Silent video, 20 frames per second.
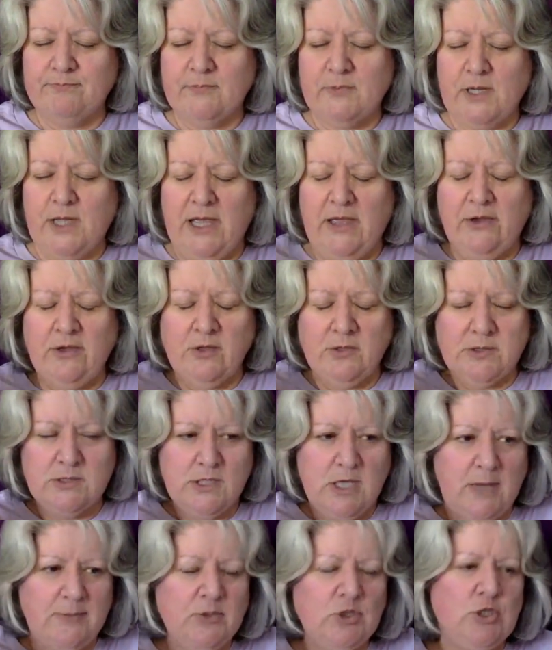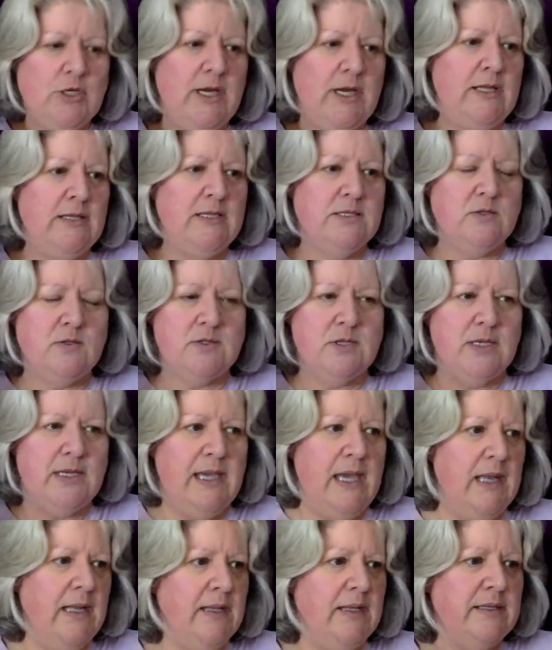I use Time Trade. There's also
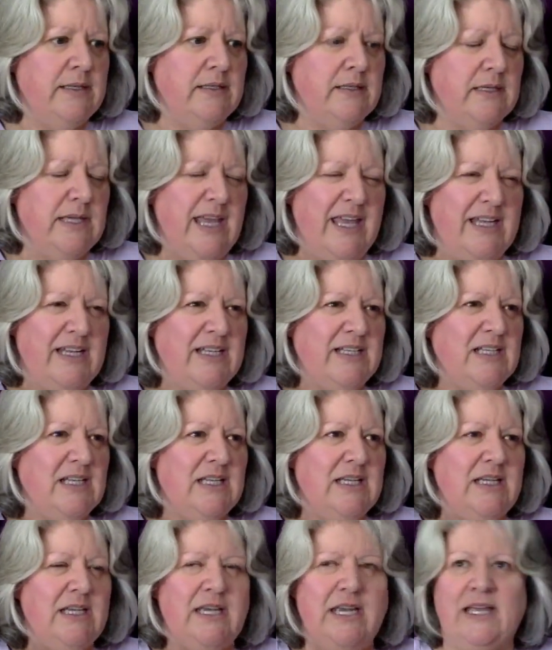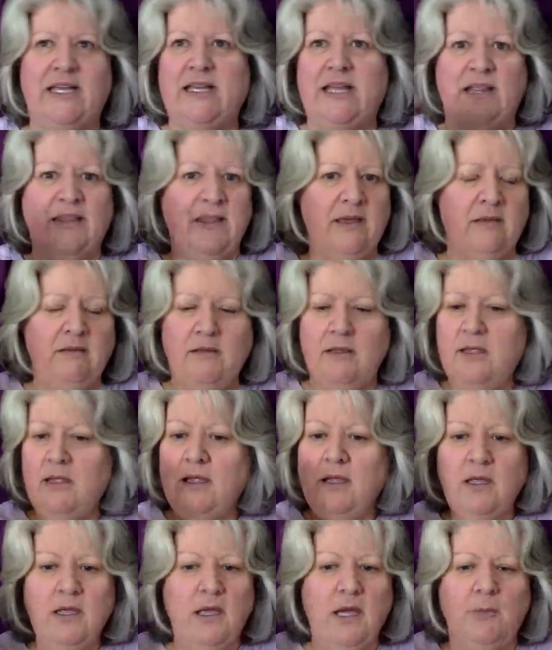Calendly and other
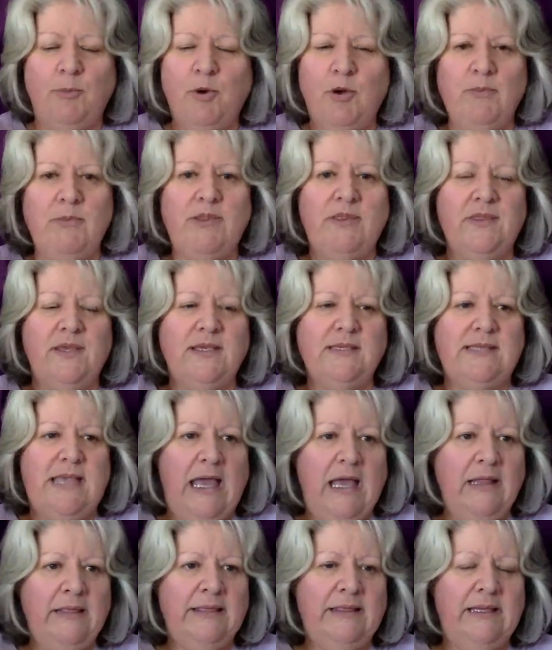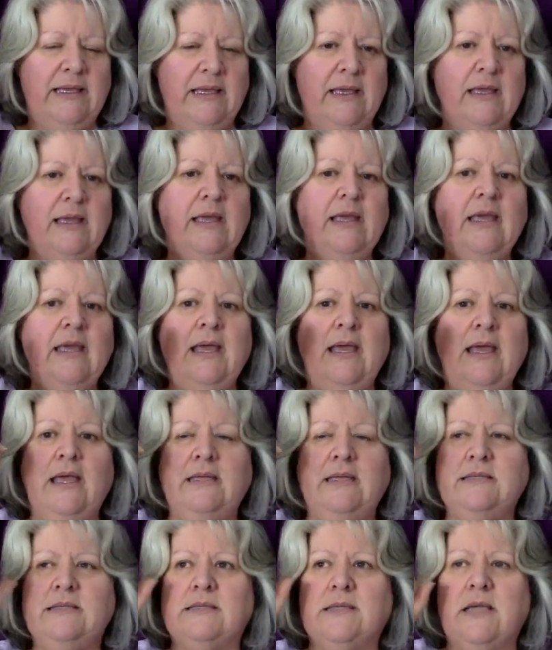appointment things out there.
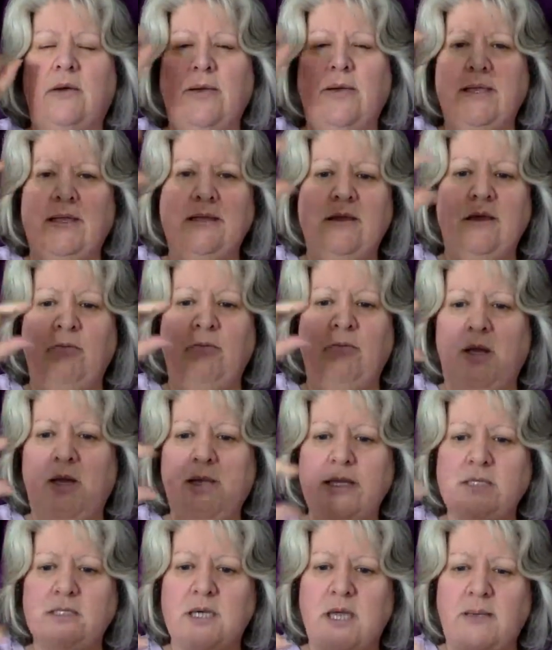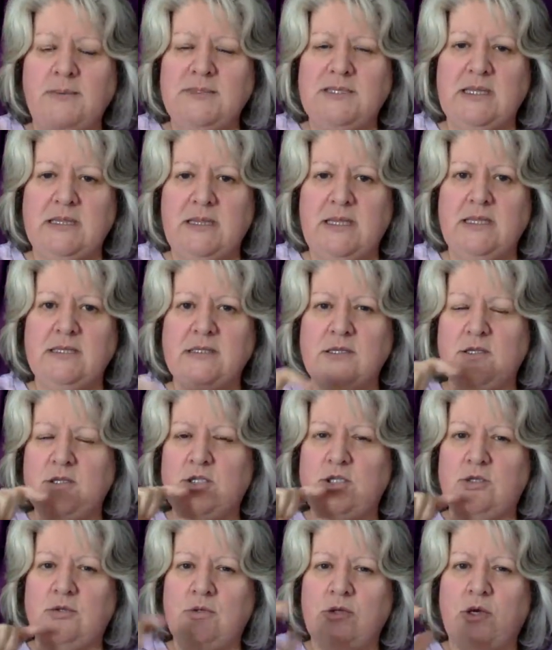It's going in there and blocking times in there so
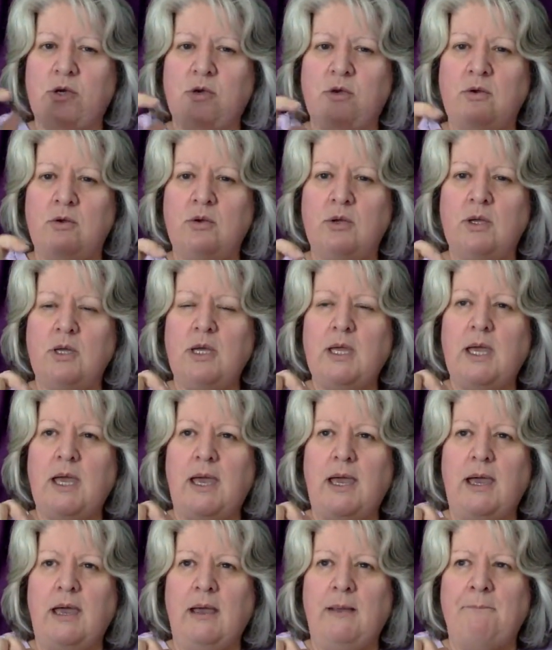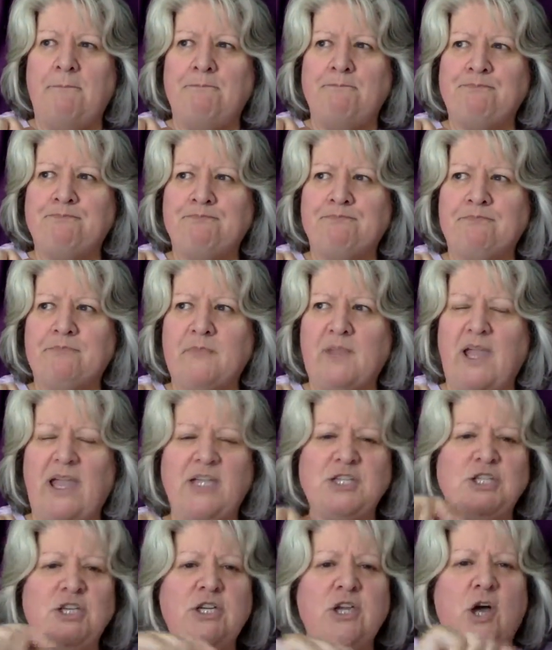that you know.
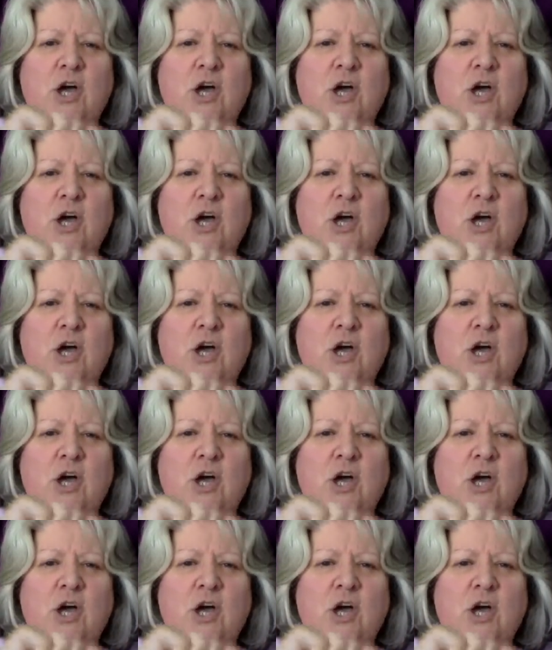Actually,